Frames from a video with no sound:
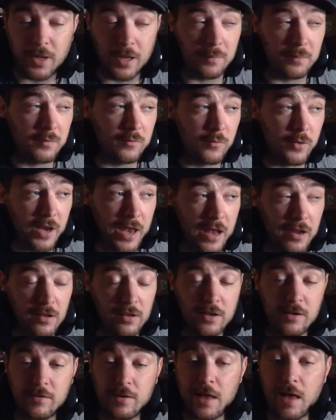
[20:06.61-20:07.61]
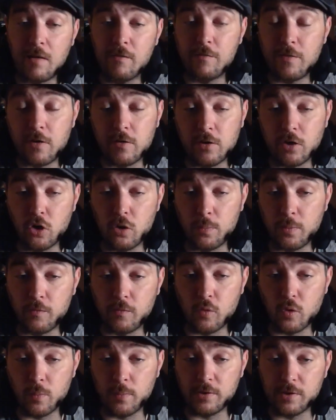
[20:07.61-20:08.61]
That we at least have very good
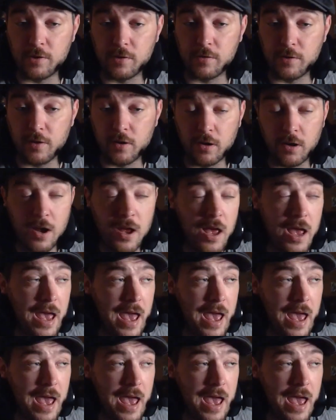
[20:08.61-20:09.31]
performances here.